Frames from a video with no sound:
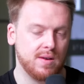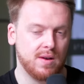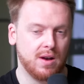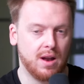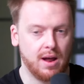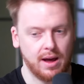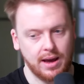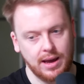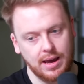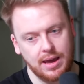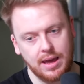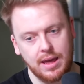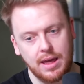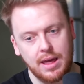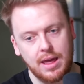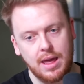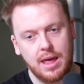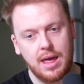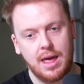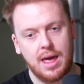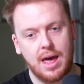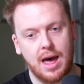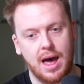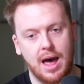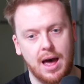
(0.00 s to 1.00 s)
Like,
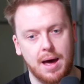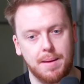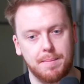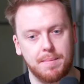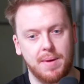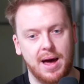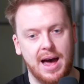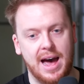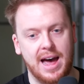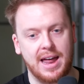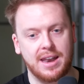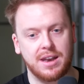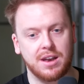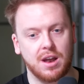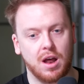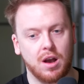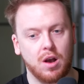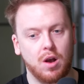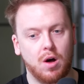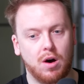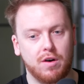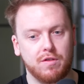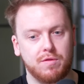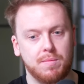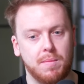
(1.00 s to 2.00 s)
um, and a
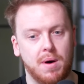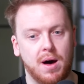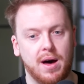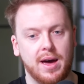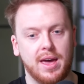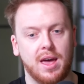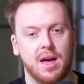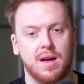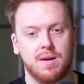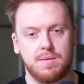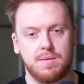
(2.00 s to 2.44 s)
lot of my